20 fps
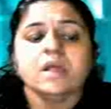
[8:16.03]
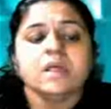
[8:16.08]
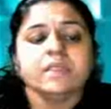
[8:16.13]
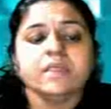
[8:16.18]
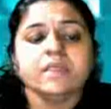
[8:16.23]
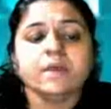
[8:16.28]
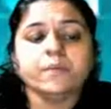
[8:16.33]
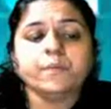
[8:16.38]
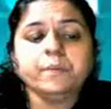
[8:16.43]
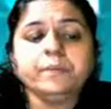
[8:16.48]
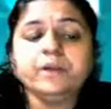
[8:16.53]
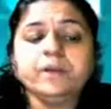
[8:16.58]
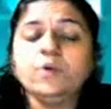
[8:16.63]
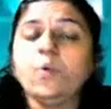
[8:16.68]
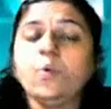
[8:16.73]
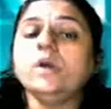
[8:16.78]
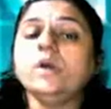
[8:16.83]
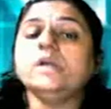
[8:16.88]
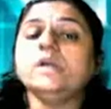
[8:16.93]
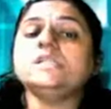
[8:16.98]
There will be no
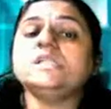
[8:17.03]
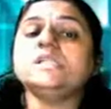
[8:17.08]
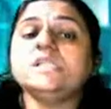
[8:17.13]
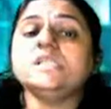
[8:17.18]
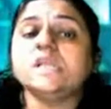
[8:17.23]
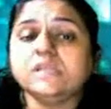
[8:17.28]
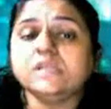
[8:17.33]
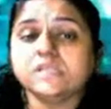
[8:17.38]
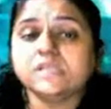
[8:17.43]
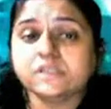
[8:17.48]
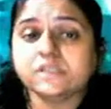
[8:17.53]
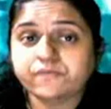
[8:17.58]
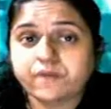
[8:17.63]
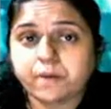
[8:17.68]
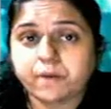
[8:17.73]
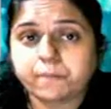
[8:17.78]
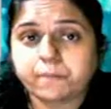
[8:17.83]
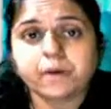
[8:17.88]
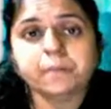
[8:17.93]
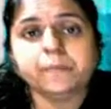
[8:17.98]
distinctive
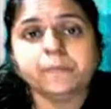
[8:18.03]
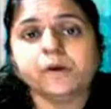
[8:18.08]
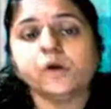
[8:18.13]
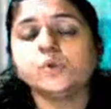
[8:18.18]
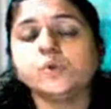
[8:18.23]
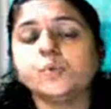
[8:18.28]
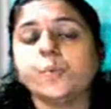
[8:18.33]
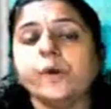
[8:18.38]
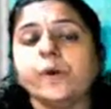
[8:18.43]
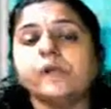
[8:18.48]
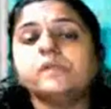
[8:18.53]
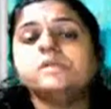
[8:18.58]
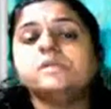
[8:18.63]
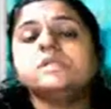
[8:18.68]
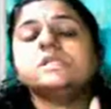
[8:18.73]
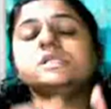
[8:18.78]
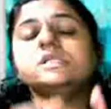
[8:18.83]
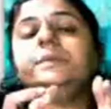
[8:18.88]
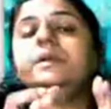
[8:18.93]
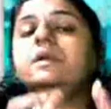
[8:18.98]
number, because once it
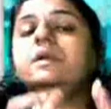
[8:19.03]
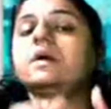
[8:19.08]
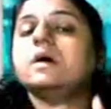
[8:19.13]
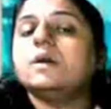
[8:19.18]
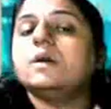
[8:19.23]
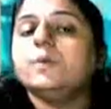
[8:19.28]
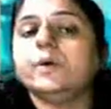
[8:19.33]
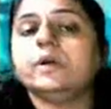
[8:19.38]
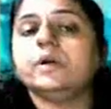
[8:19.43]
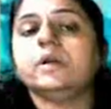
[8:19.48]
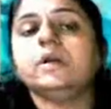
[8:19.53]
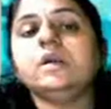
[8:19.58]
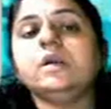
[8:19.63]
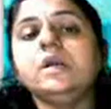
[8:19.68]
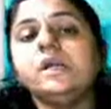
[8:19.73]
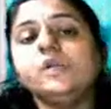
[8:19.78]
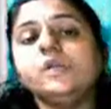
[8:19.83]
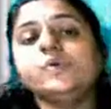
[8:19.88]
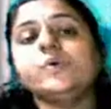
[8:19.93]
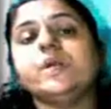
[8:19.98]
has been converted
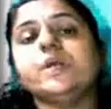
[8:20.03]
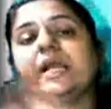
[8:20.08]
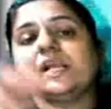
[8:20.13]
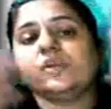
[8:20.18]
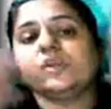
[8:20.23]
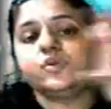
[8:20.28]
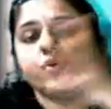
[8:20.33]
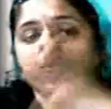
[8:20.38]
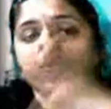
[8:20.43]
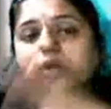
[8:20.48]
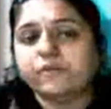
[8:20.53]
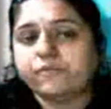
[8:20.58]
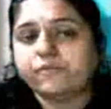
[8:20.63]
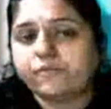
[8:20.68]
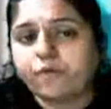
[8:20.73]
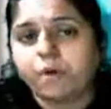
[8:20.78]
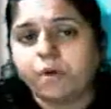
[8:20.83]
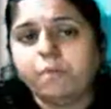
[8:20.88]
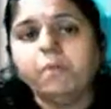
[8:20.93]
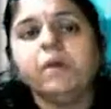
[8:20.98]
into electronic
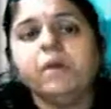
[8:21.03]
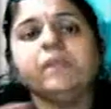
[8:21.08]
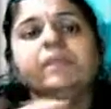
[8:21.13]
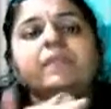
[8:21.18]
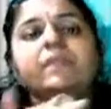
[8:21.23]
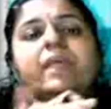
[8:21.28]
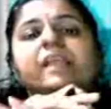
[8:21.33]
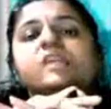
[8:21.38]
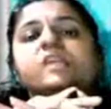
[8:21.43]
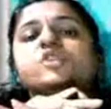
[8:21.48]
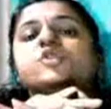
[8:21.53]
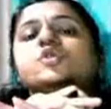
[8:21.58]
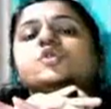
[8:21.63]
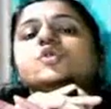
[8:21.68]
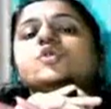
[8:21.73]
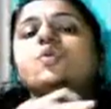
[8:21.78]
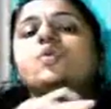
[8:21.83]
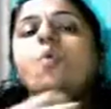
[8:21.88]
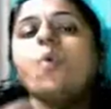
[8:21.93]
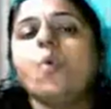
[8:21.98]
form, there is
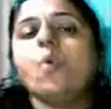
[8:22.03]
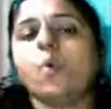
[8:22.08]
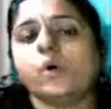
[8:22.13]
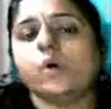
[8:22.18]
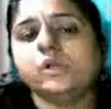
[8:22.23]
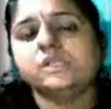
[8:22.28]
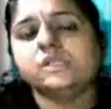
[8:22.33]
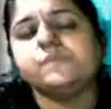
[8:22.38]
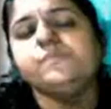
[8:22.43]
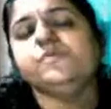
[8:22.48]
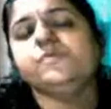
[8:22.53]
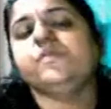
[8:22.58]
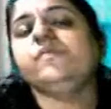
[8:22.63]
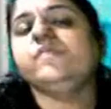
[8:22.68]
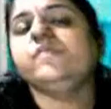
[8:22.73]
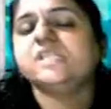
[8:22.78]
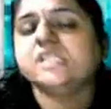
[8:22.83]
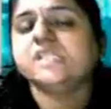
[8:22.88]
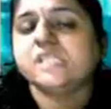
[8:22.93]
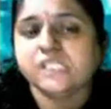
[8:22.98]
no concept of
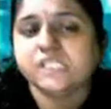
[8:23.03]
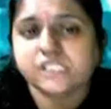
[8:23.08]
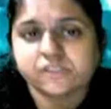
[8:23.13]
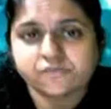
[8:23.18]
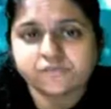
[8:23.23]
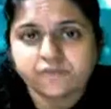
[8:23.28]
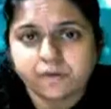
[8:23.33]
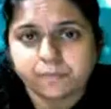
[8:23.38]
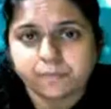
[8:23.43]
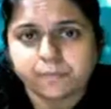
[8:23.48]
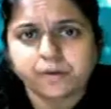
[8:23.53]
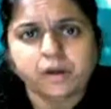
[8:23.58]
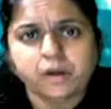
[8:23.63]
distinctive number.